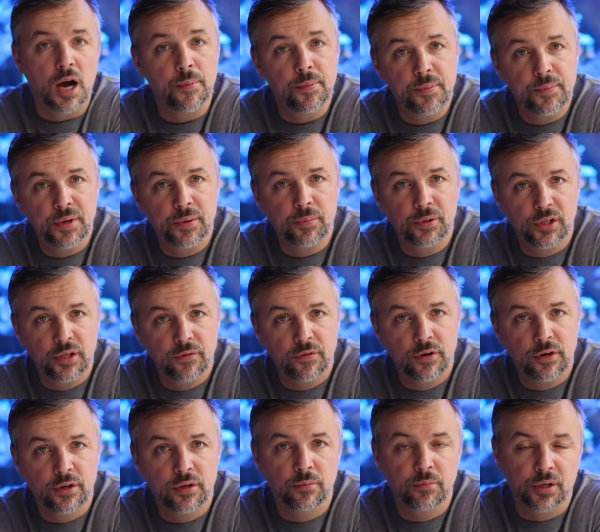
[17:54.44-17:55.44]
I'm a big
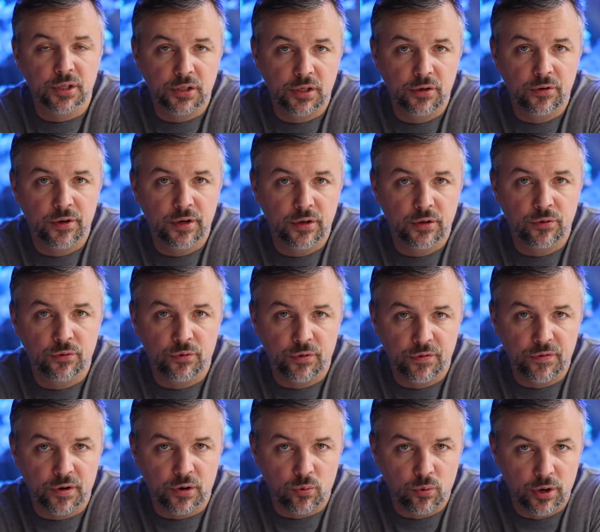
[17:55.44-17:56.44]
believer in bacteria in a
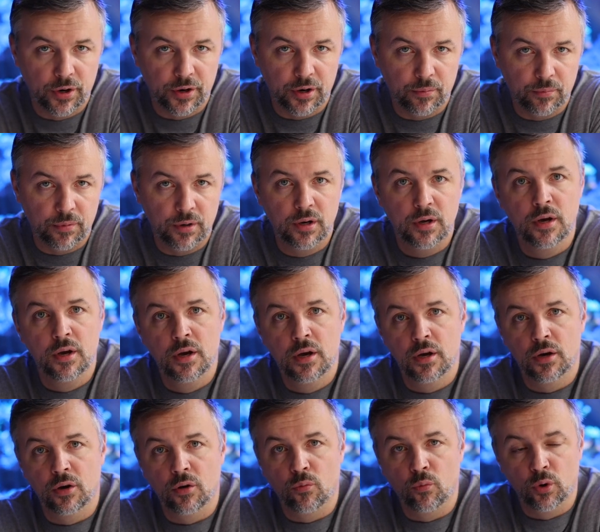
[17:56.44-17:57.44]
reef aquarium.
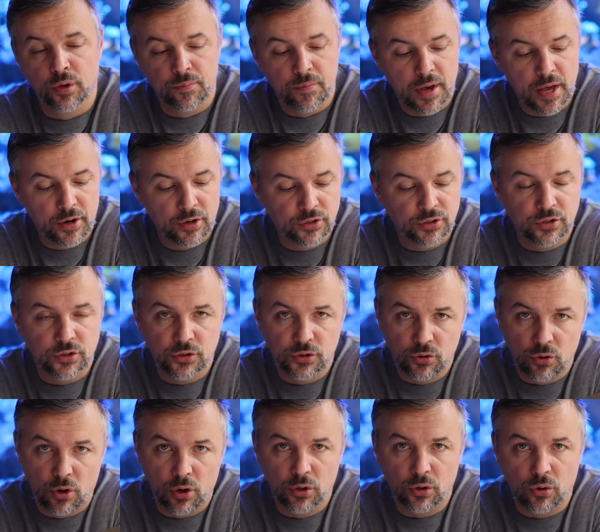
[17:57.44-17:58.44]
What matters is
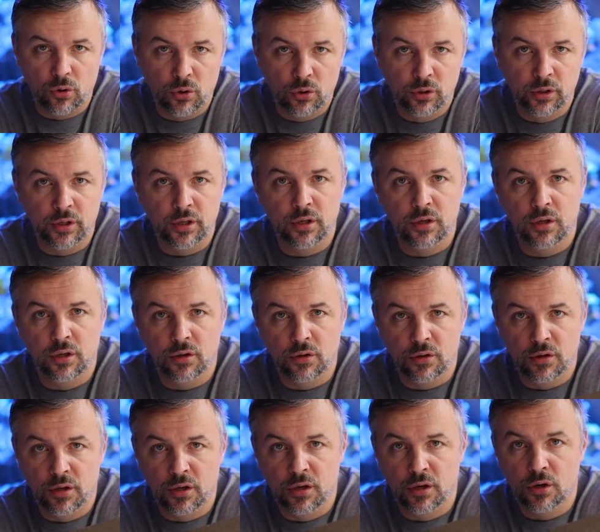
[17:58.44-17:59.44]
not only
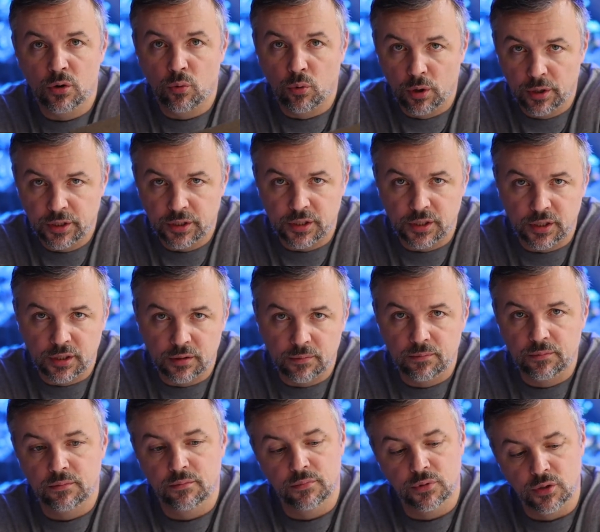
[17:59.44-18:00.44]
the
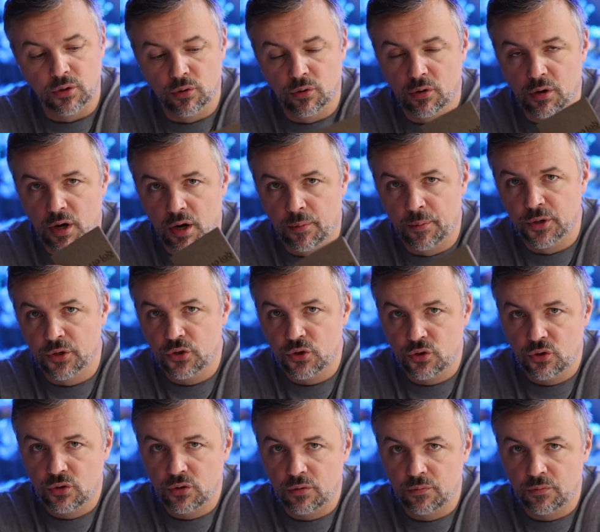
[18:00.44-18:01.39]
quantity, so how much